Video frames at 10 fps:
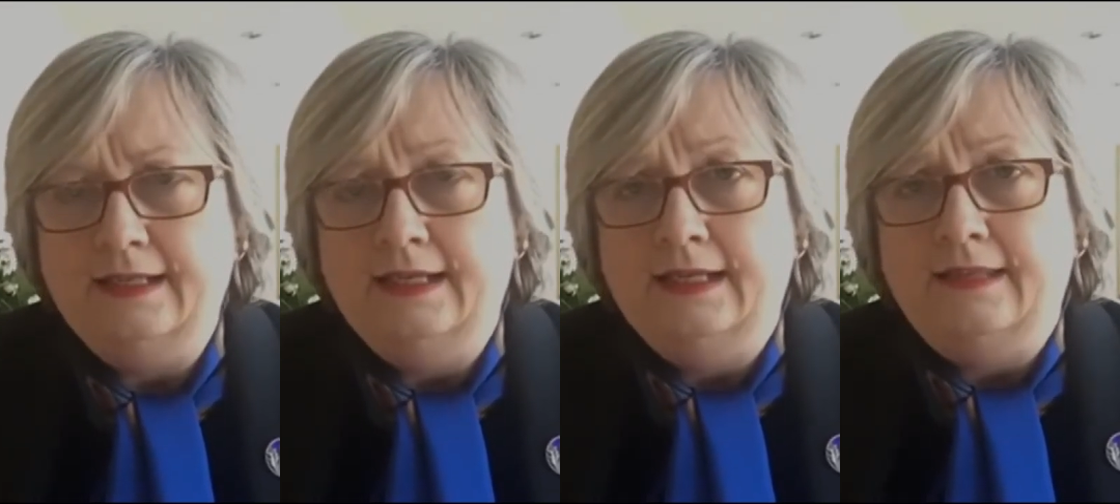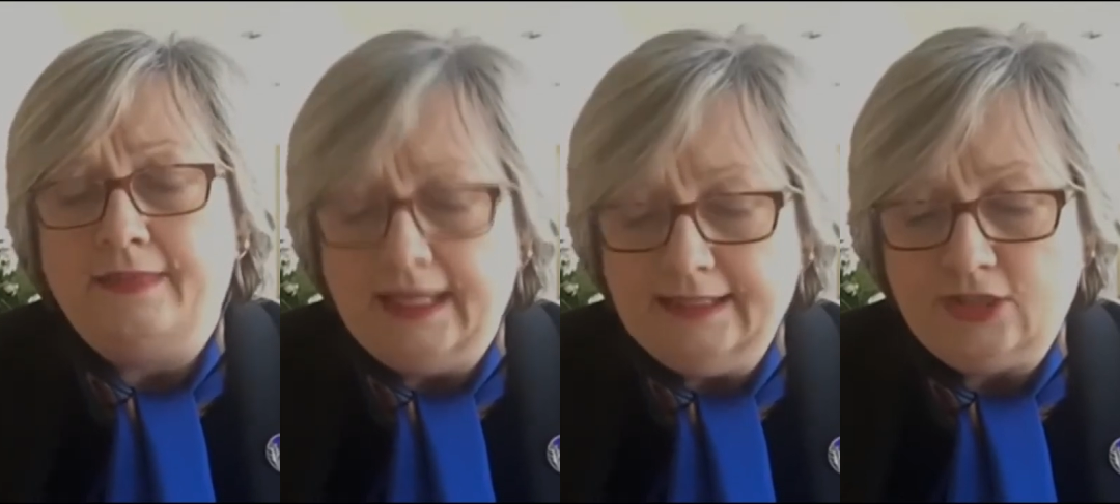
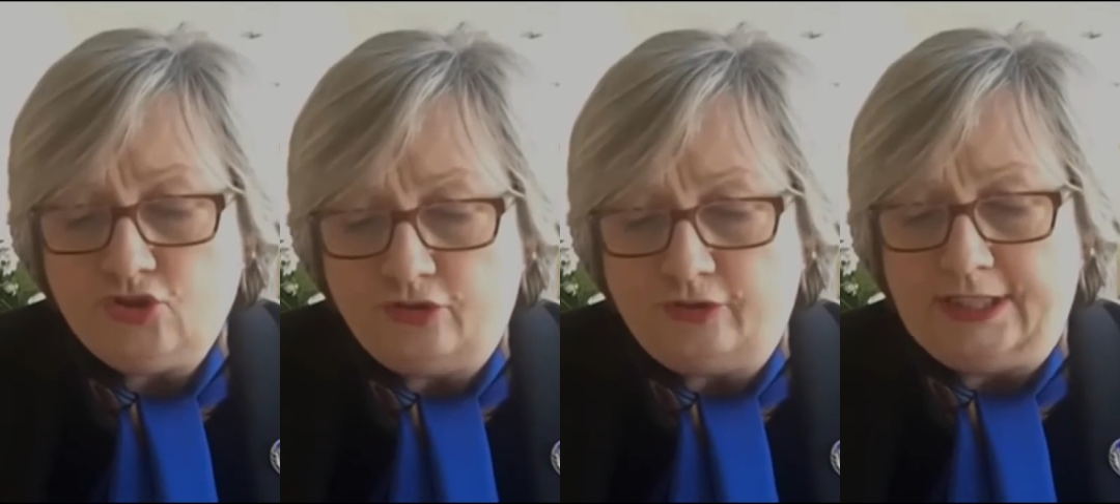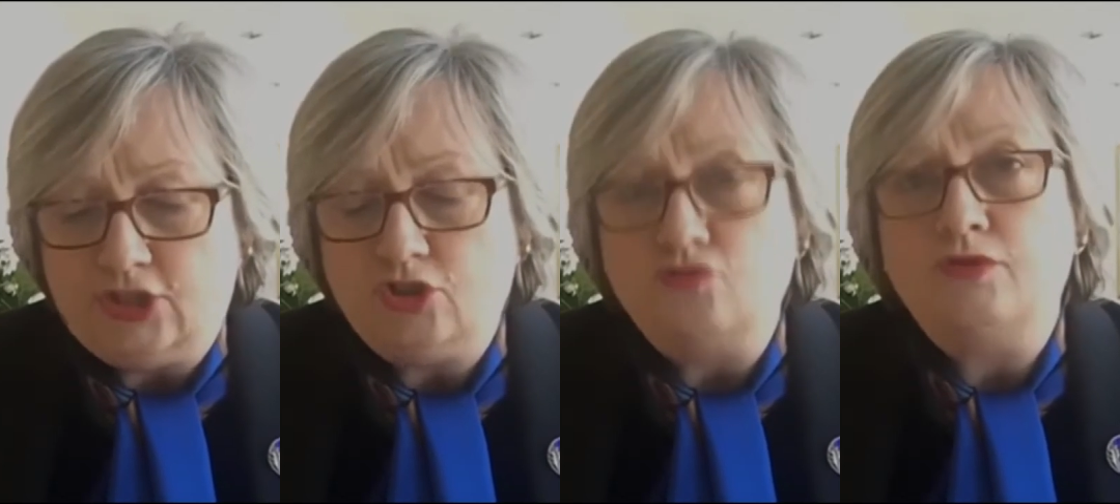That
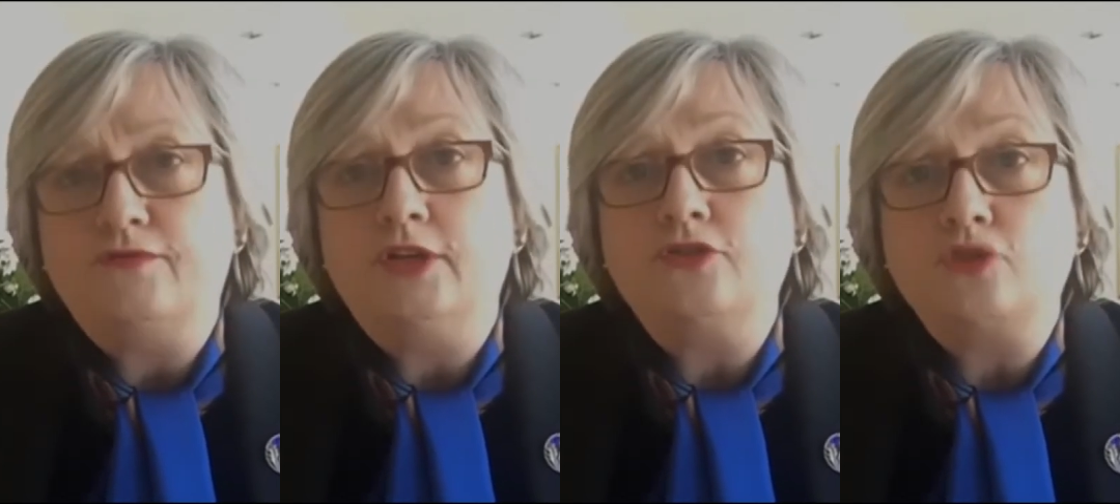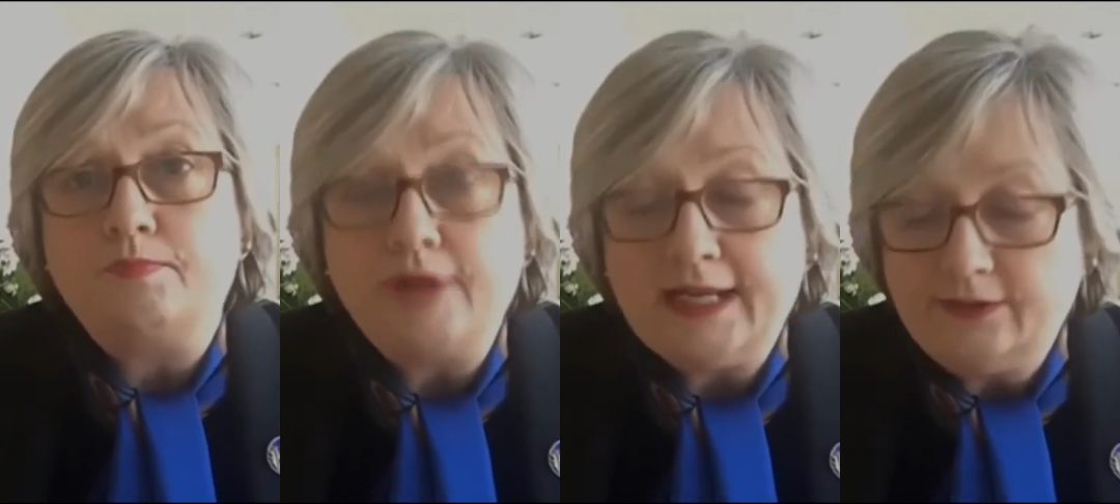legislation refers to
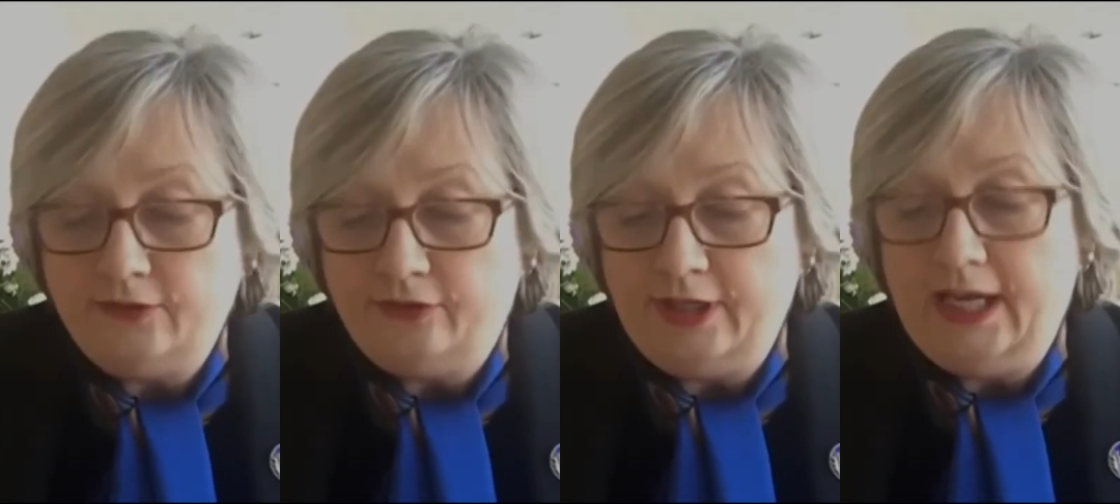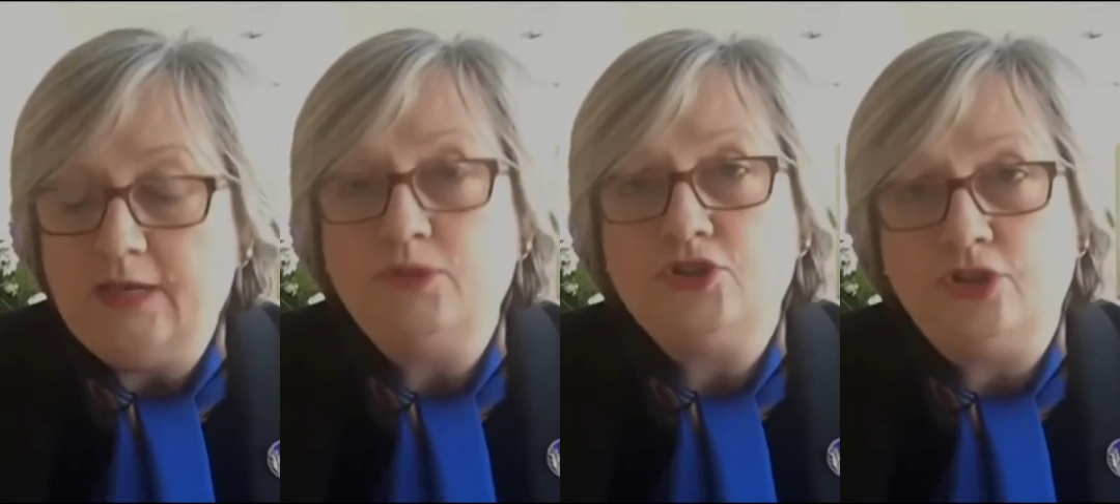pregnancy and
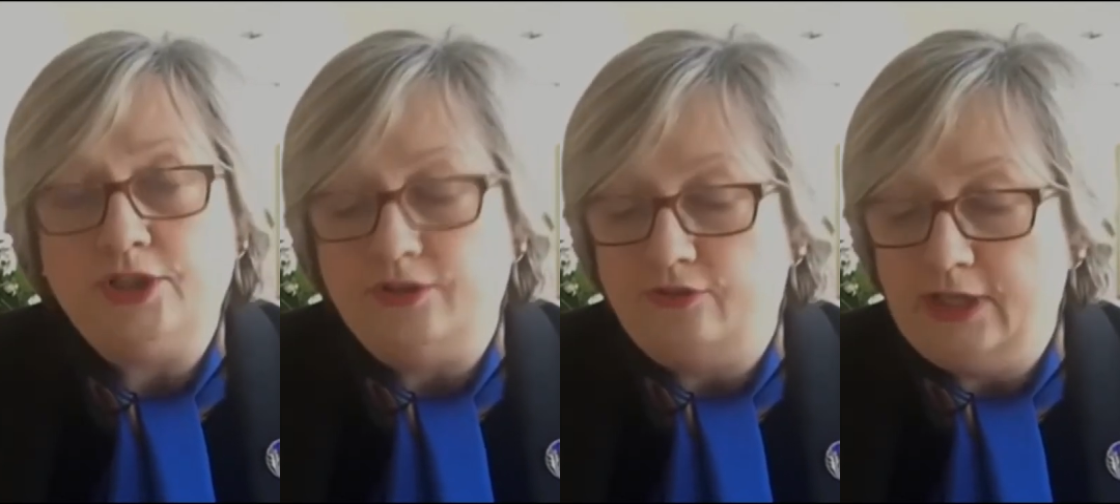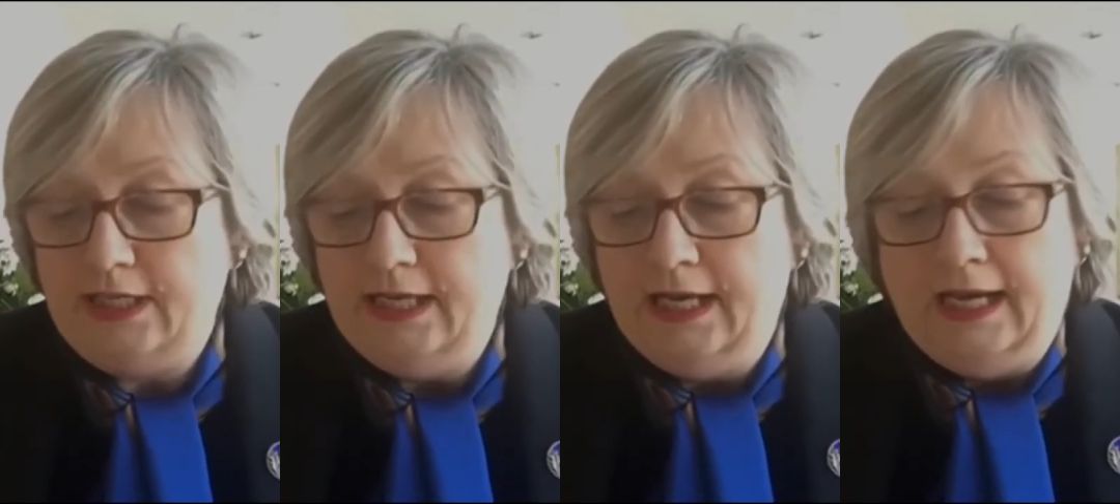maternity
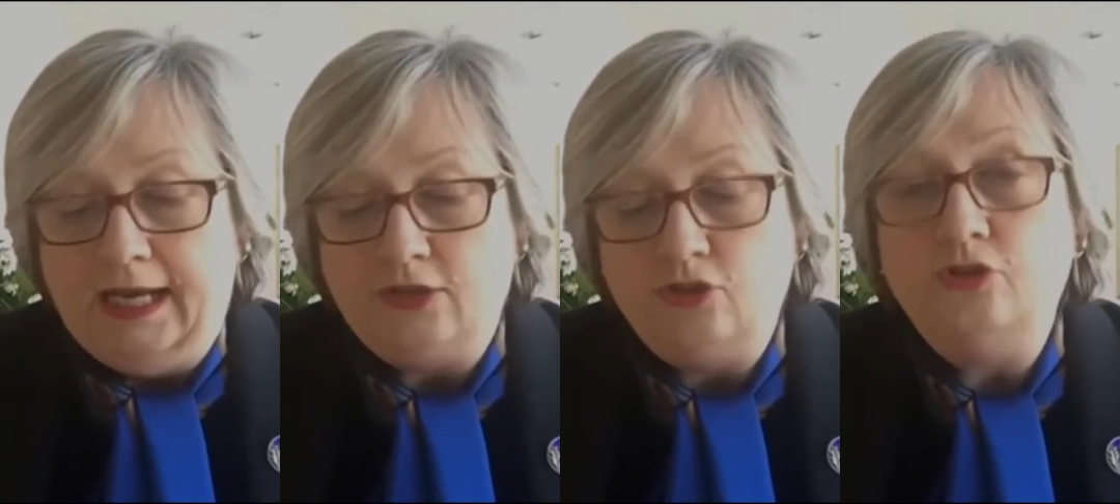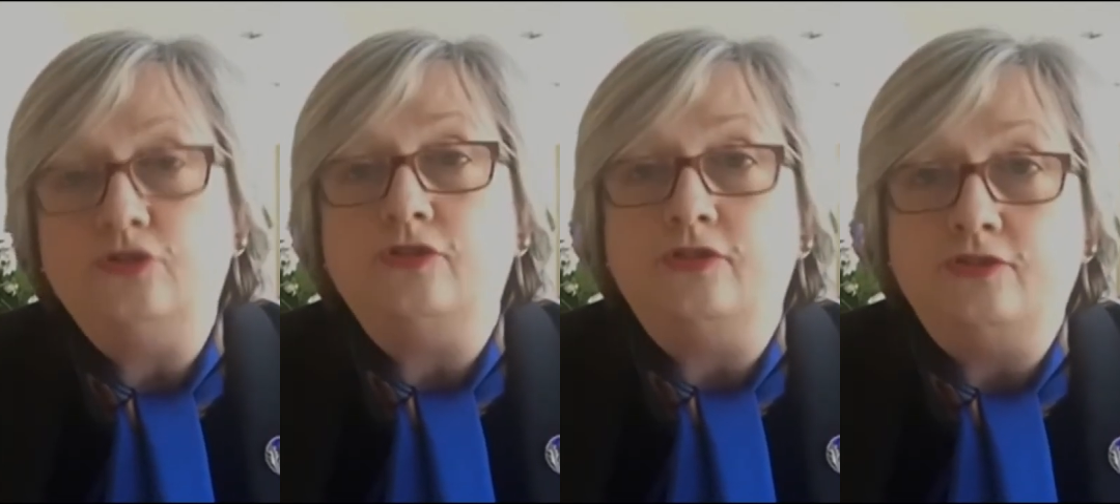and
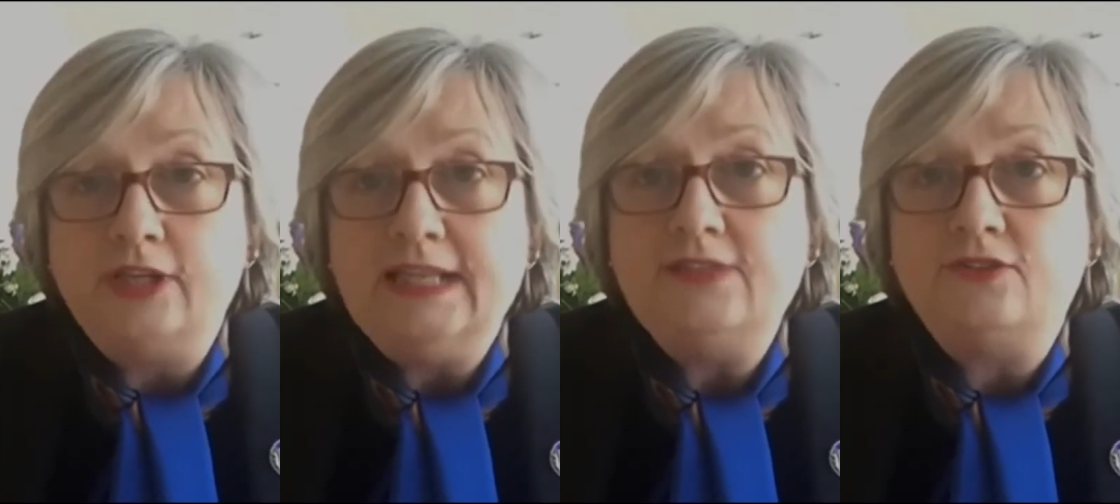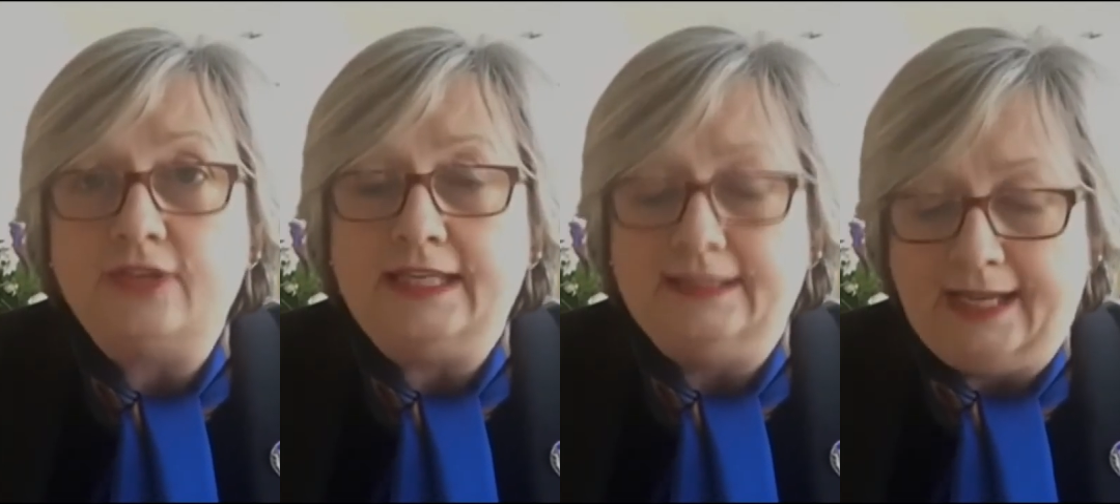uses the
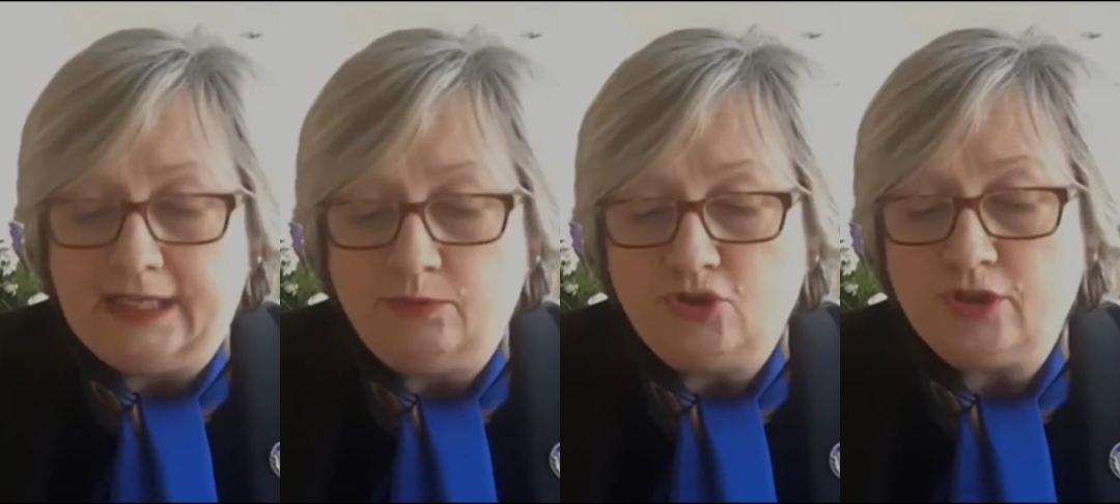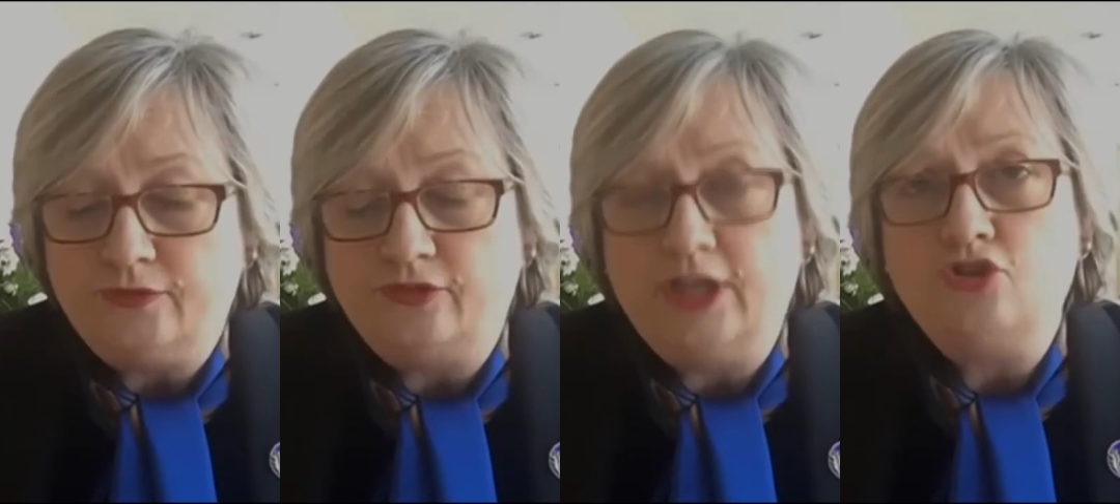day-to-day language of
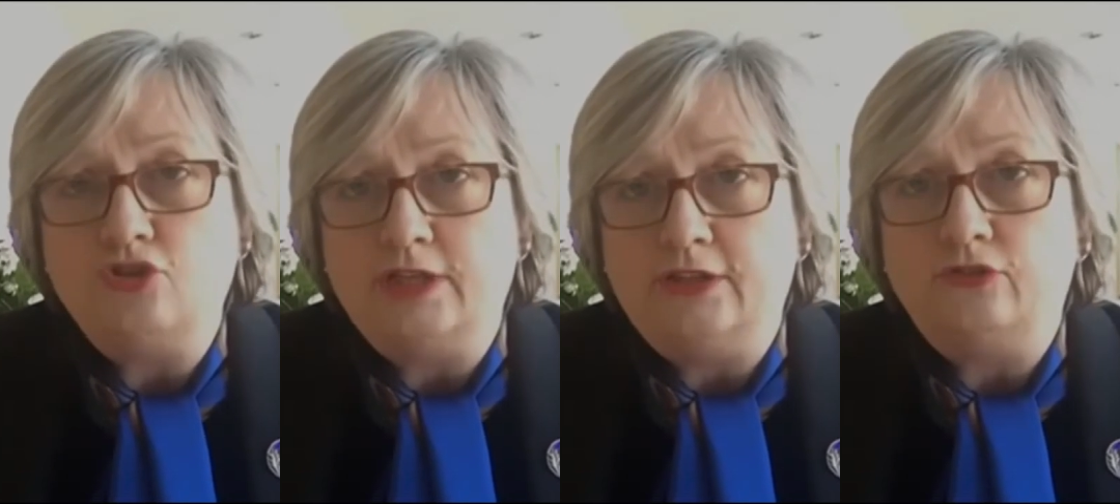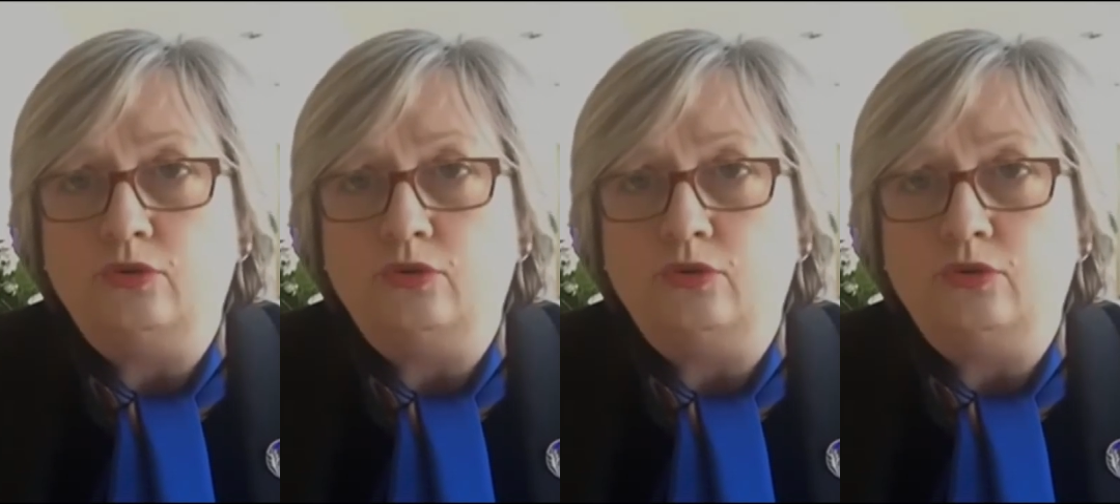centuries: